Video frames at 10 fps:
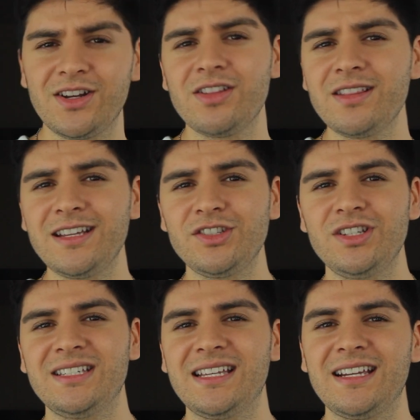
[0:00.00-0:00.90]
Another thing
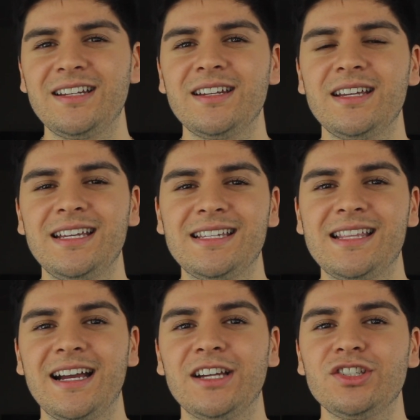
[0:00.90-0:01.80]
she said is
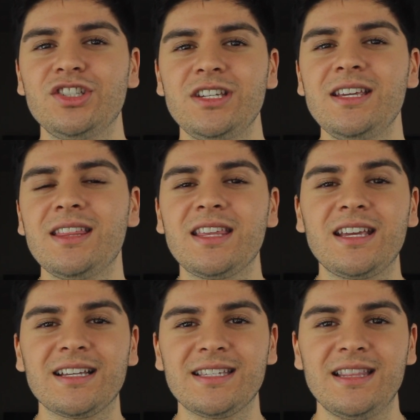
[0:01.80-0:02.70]
that she
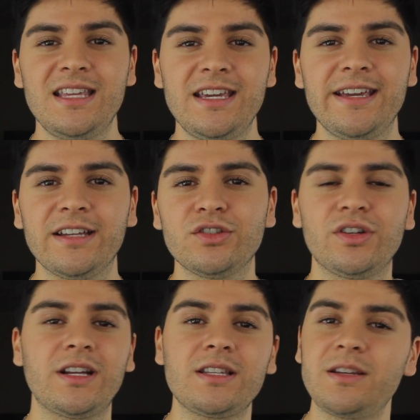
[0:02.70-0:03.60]
thinks the
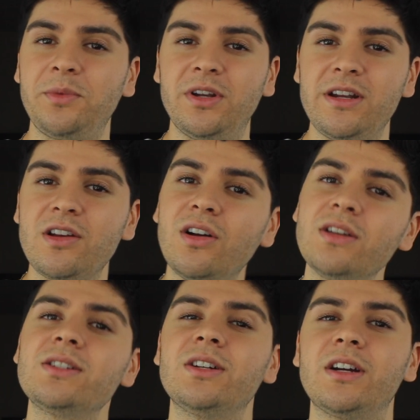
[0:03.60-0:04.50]
trans community
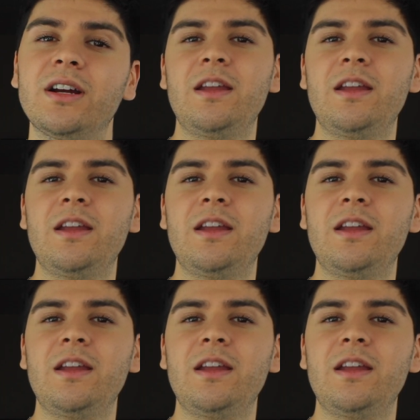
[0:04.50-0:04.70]
calls her,